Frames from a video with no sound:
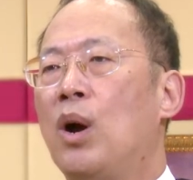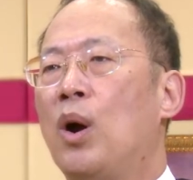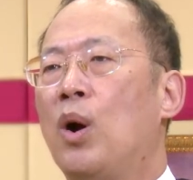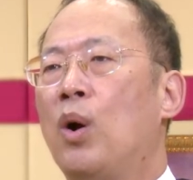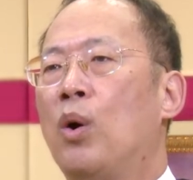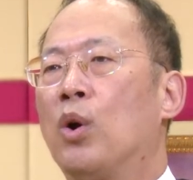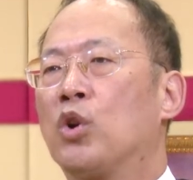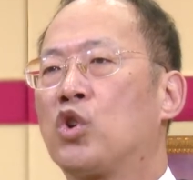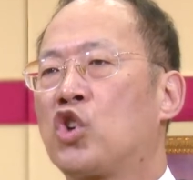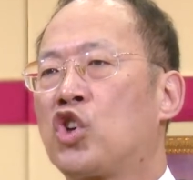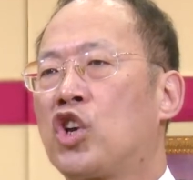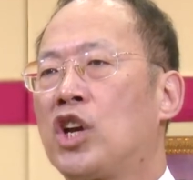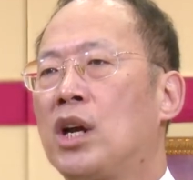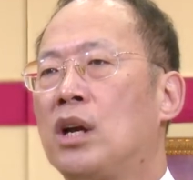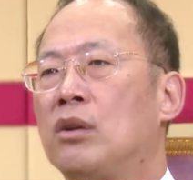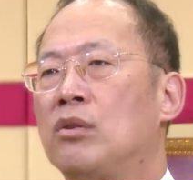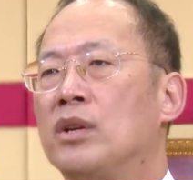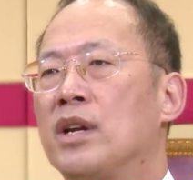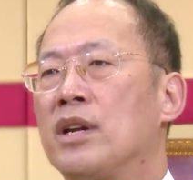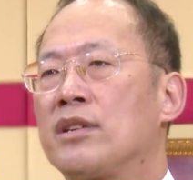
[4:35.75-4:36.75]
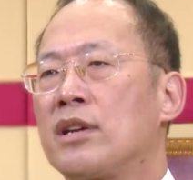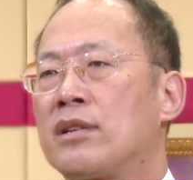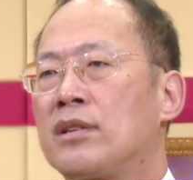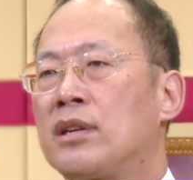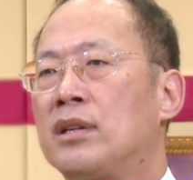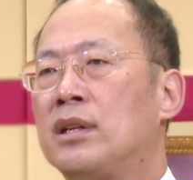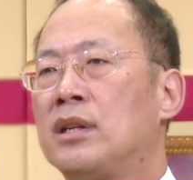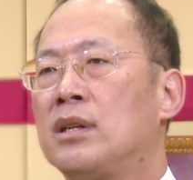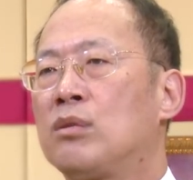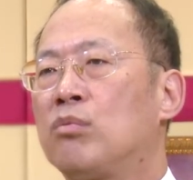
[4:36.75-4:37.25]
or share your
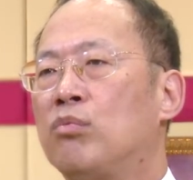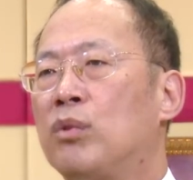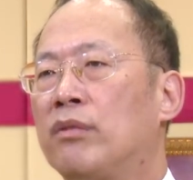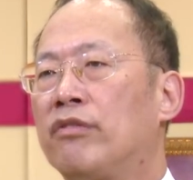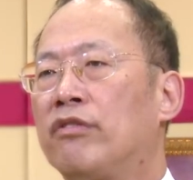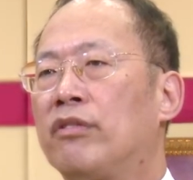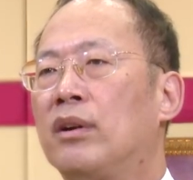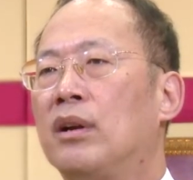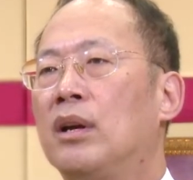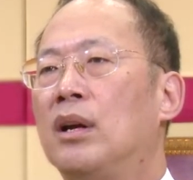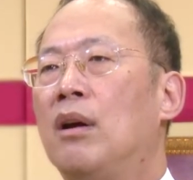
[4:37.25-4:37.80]
necessities with